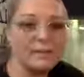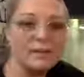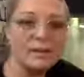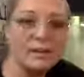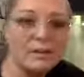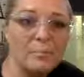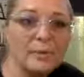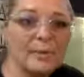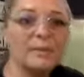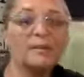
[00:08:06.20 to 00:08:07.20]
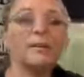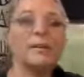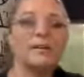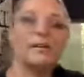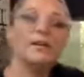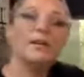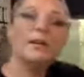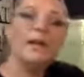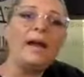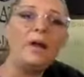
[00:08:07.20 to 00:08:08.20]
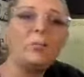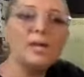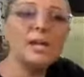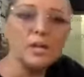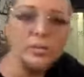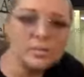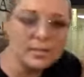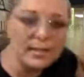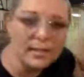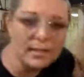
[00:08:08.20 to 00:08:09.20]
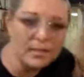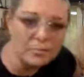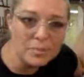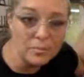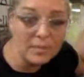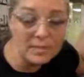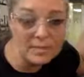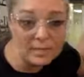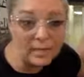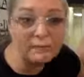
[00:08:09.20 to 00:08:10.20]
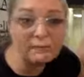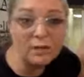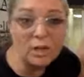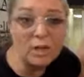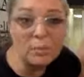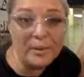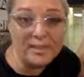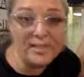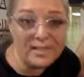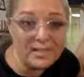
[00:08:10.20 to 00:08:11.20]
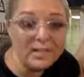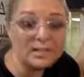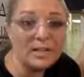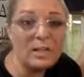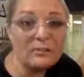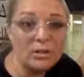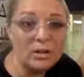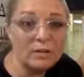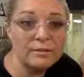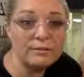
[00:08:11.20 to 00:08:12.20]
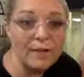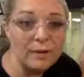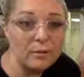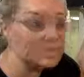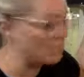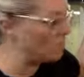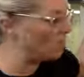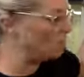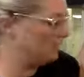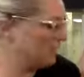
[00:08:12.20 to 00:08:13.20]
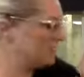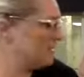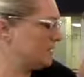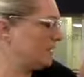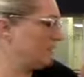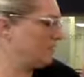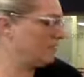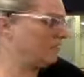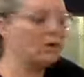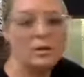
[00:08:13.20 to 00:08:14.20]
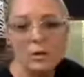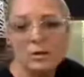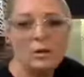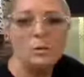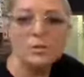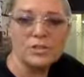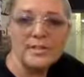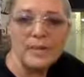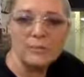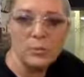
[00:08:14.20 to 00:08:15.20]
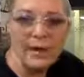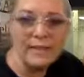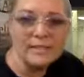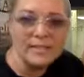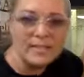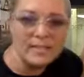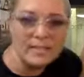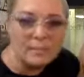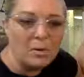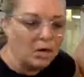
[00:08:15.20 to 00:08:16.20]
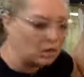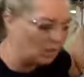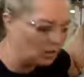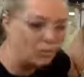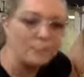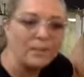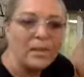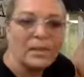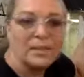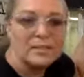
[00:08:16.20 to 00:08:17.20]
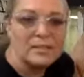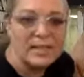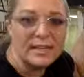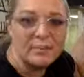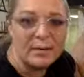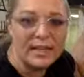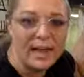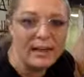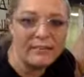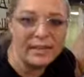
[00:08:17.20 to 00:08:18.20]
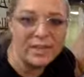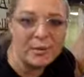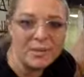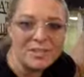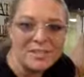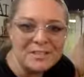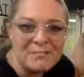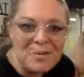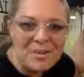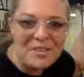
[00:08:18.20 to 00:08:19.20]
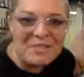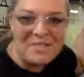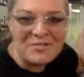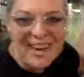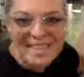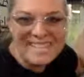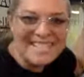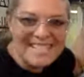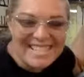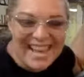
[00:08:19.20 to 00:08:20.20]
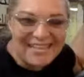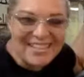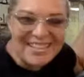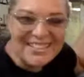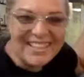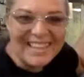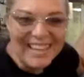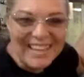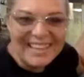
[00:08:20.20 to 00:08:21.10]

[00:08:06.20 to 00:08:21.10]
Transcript: comment on how many coats I ended up doing to get full opacity to cover all the flowers. I'm hoping this is it, but we'll just have to wait and see tomorrow. Does anybody have any questions? Good morning, Miss Francis. How are you today?